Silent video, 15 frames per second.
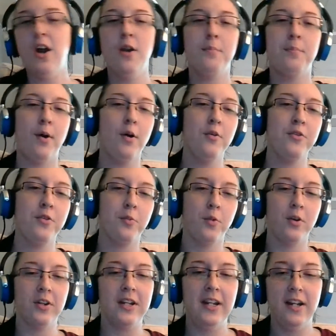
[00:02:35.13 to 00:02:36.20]
both
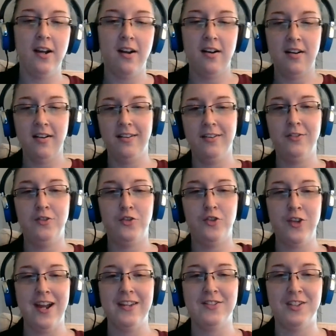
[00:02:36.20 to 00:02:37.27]
working on
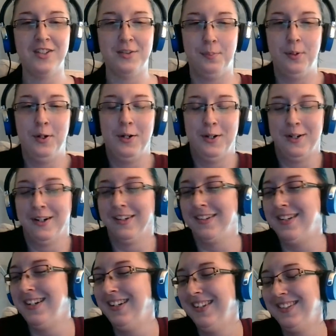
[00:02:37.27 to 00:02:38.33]
Jazz's book.